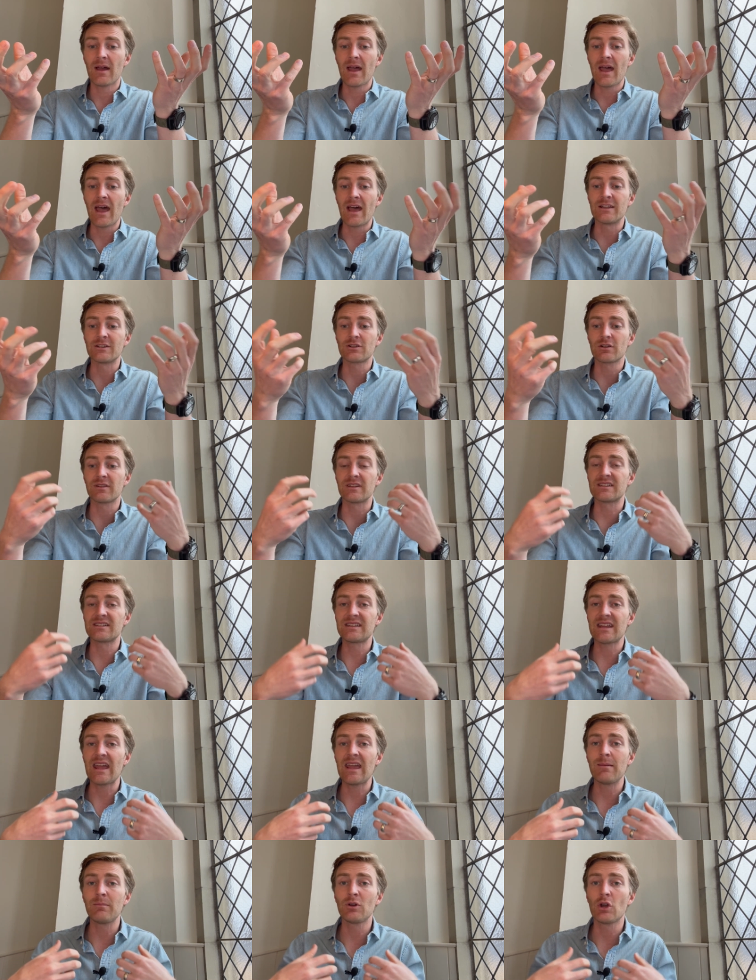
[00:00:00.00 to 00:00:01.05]
And so the
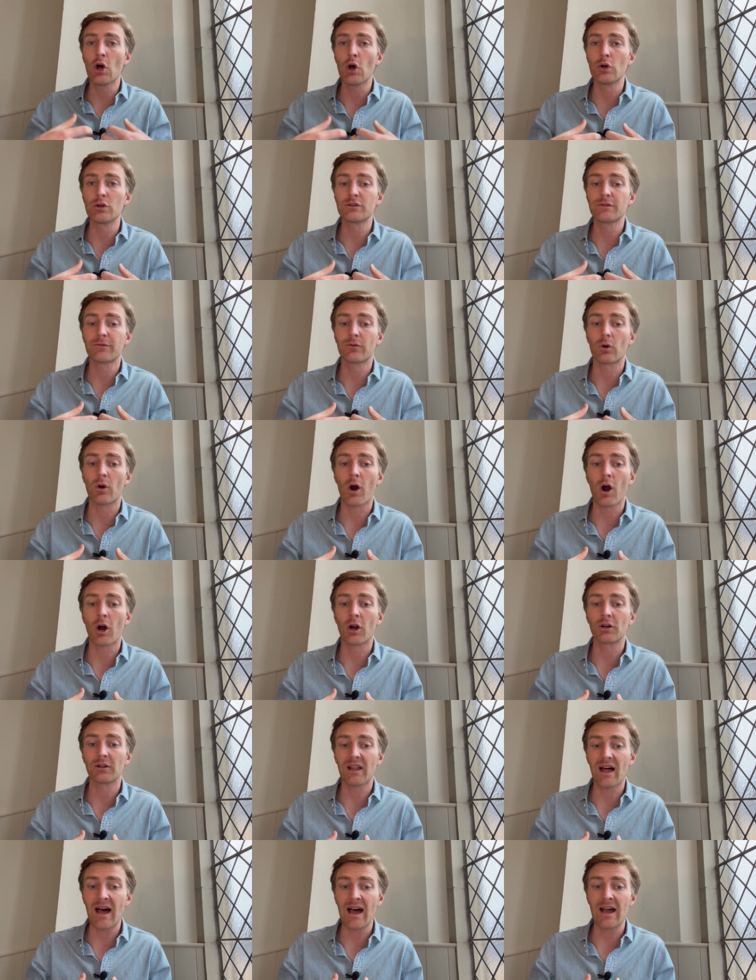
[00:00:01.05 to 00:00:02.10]
same goes for our
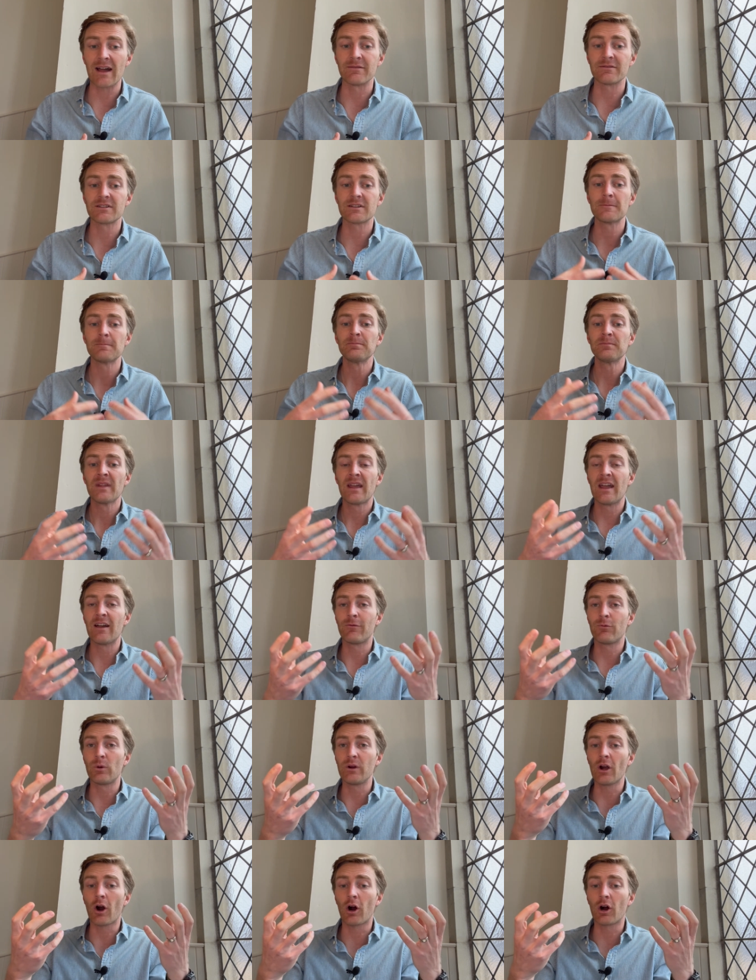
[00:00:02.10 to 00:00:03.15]
lives. If
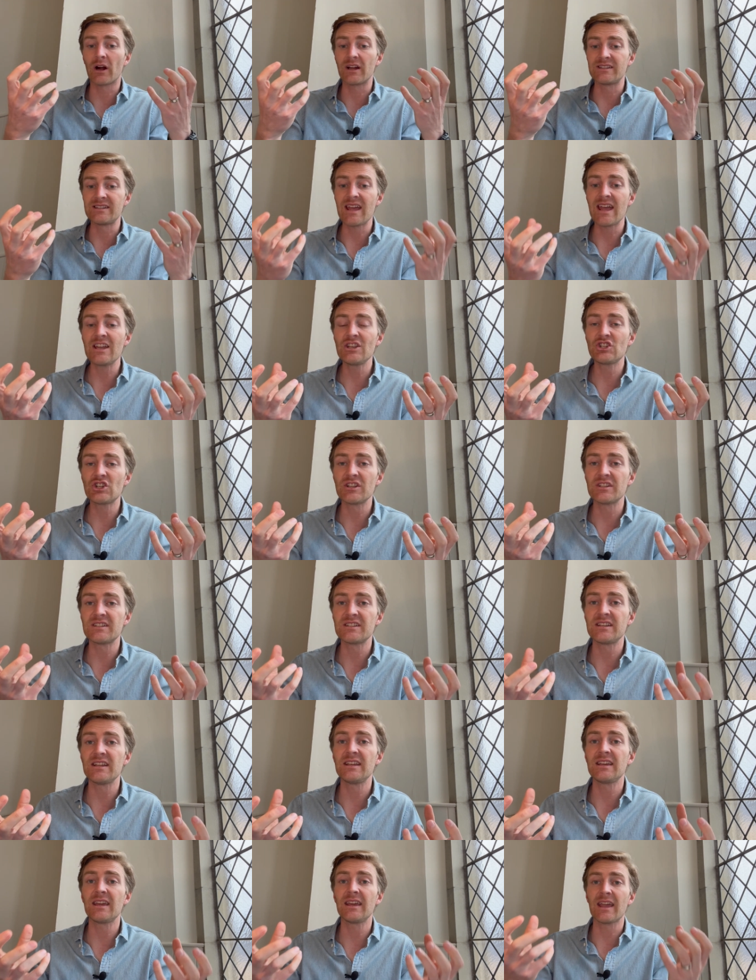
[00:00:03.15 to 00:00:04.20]
we are attention
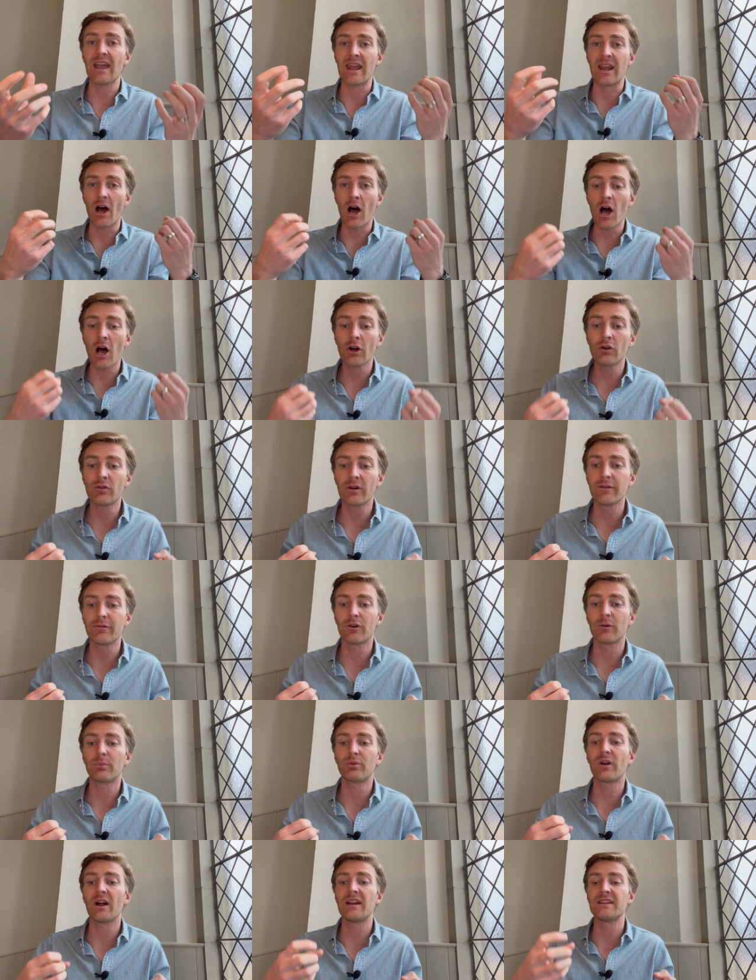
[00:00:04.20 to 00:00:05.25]
seeking and hungry for
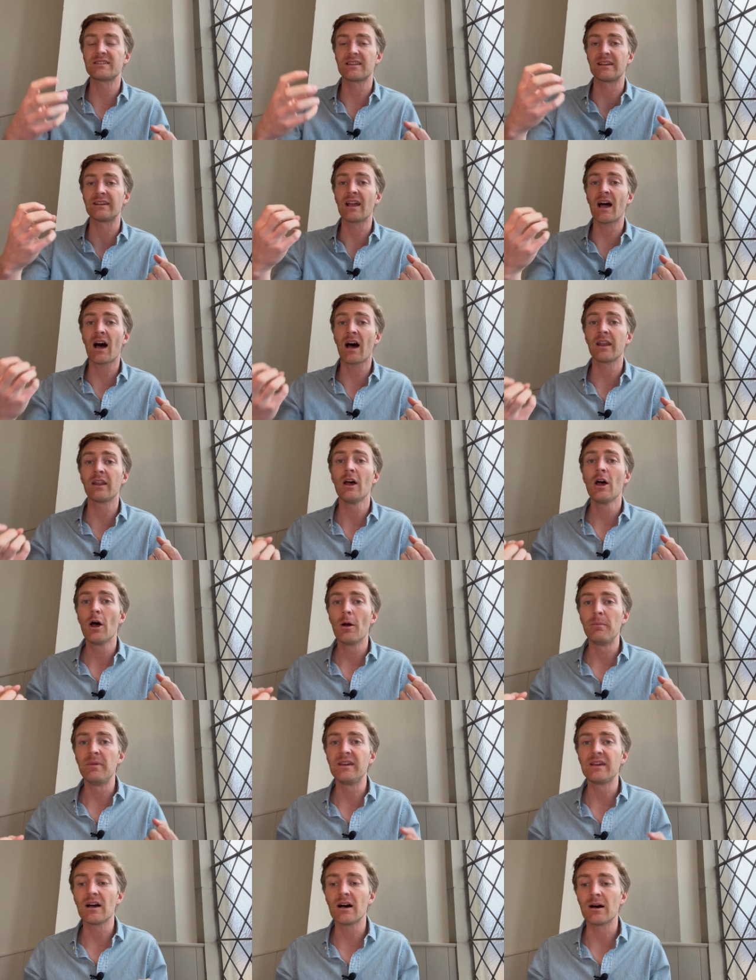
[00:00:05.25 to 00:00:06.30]
praise, then God
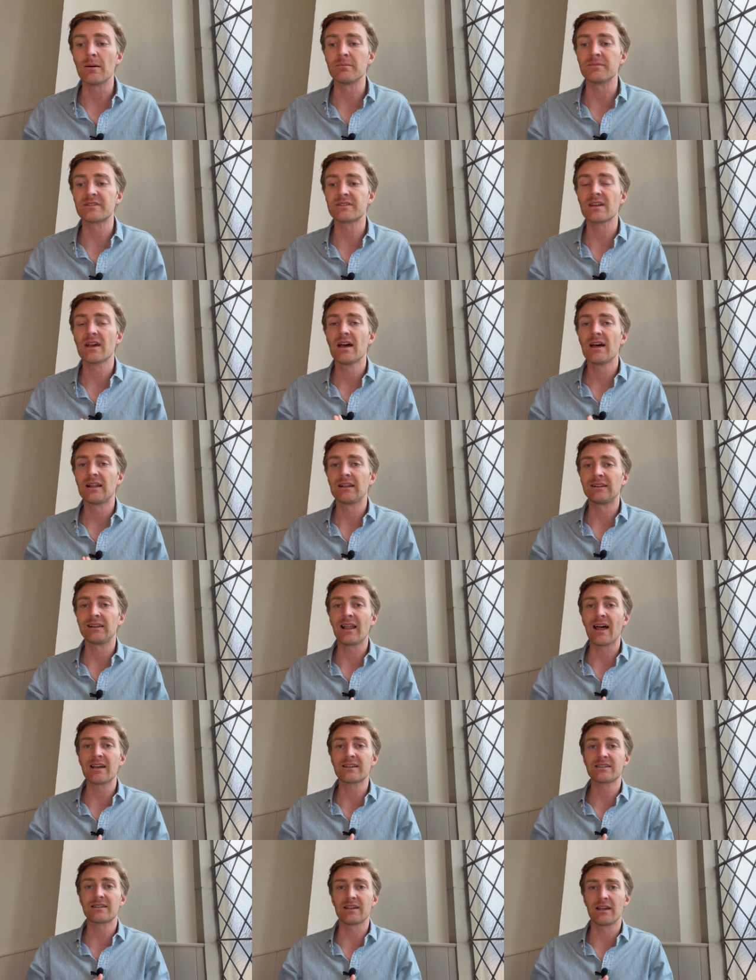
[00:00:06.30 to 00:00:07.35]
becomes
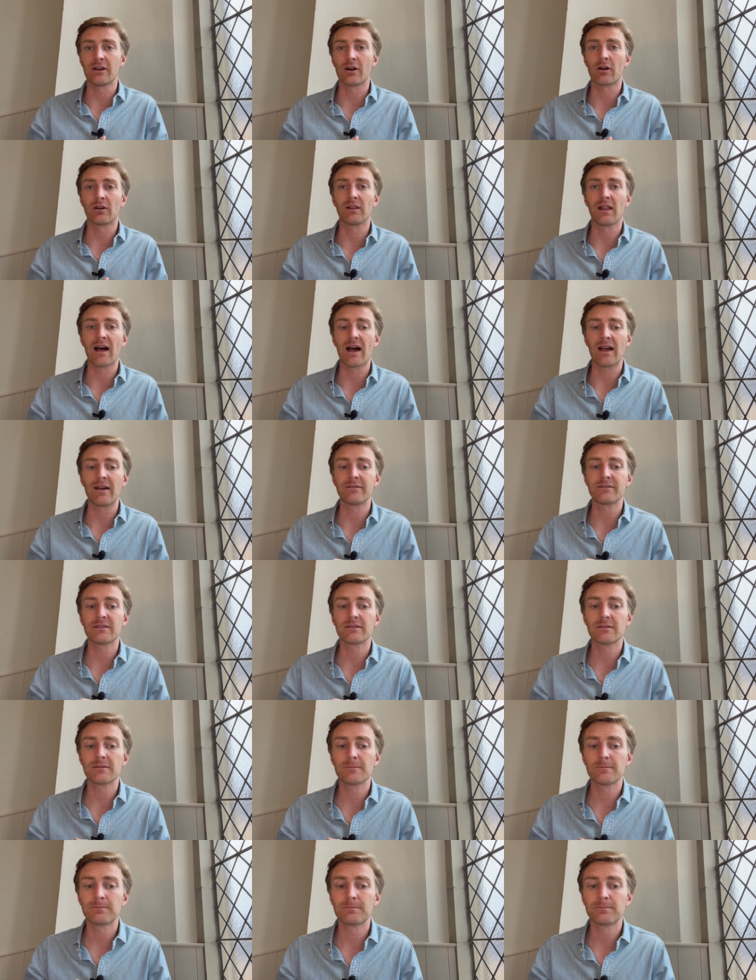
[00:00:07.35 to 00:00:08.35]
less in our lives.